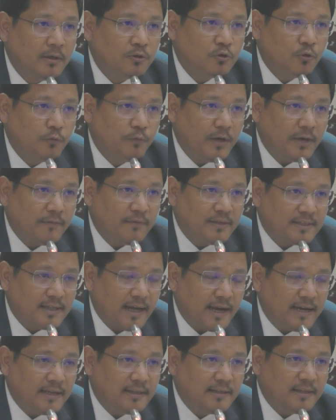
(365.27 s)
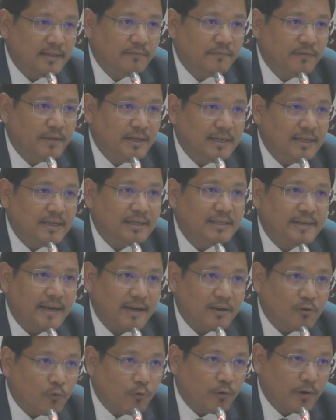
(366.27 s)
So we have decided that we need
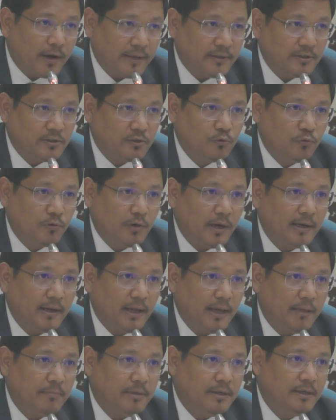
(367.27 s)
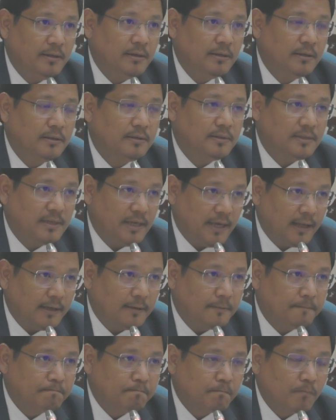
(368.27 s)
technocrats to run
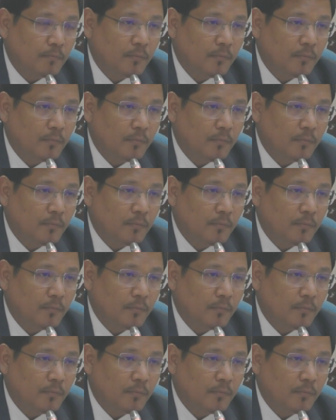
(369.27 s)
Meecl.